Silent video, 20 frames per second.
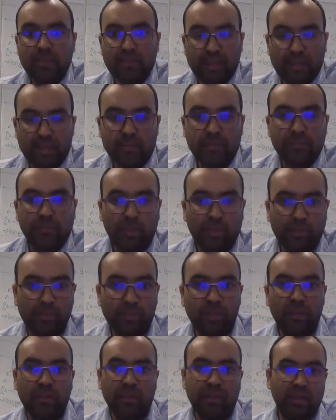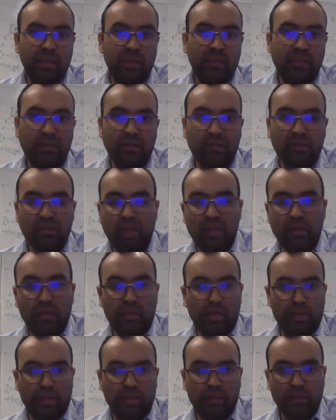weights when we create the
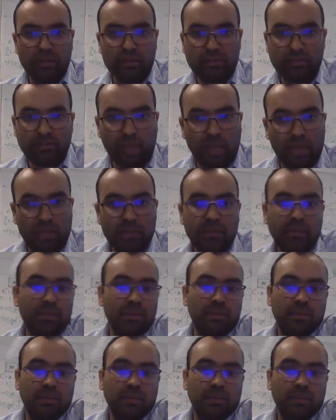annotation mask.